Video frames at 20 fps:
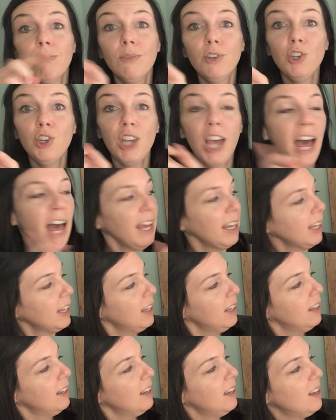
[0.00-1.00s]
Check.
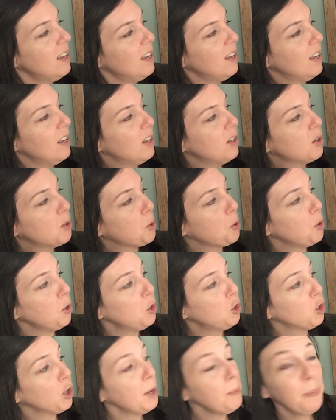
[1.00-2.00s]
School
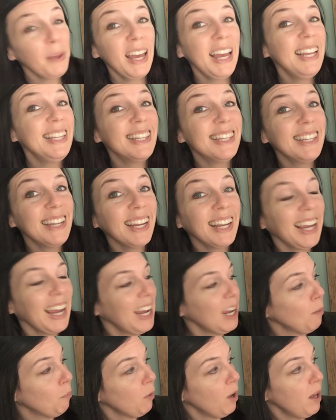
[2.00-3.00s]
trip instant
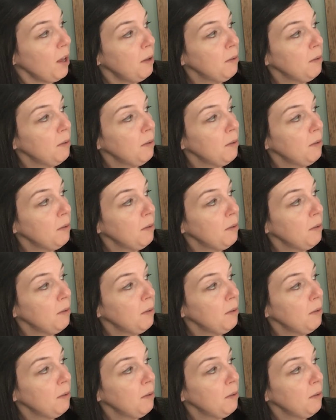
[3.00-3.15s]
camera?